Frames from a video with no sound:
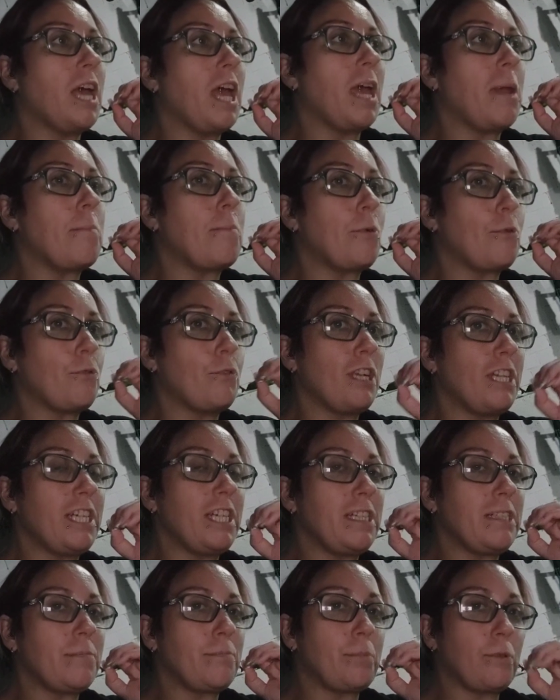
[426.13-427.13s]
a
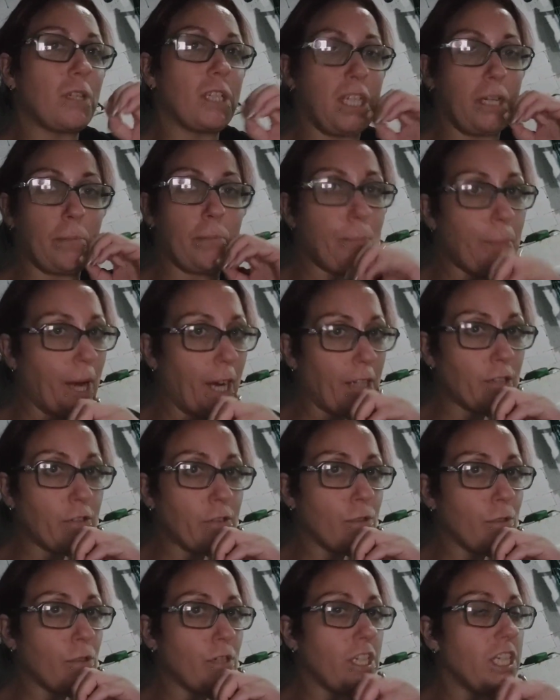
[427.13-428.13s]
brilliant, brilliant
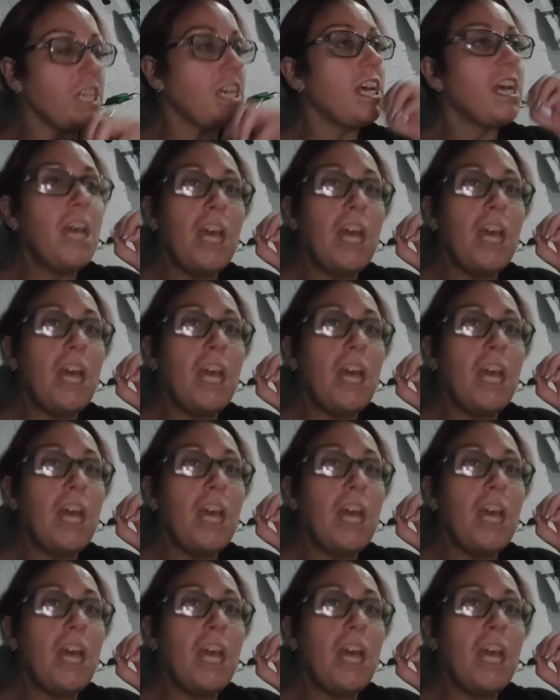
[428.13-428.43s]
backstory,